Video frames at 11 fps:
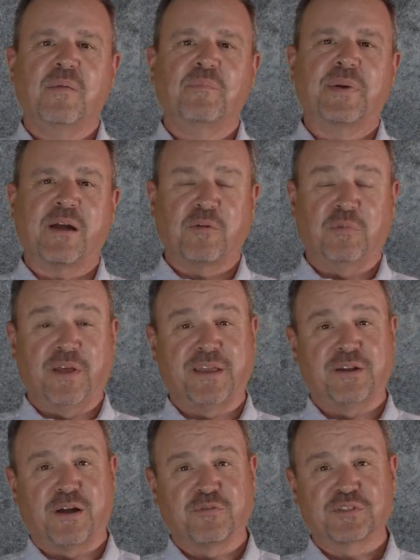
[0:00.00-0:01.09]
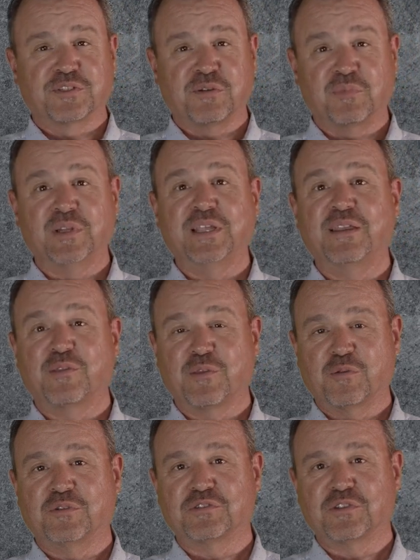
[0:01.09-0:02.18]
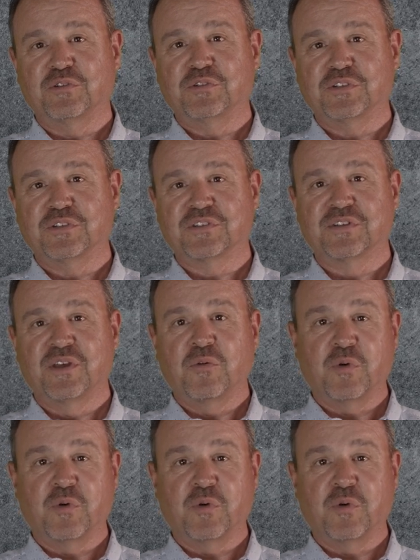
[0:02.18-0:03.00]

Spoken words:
PowerBlanket offers complete thermal solutions,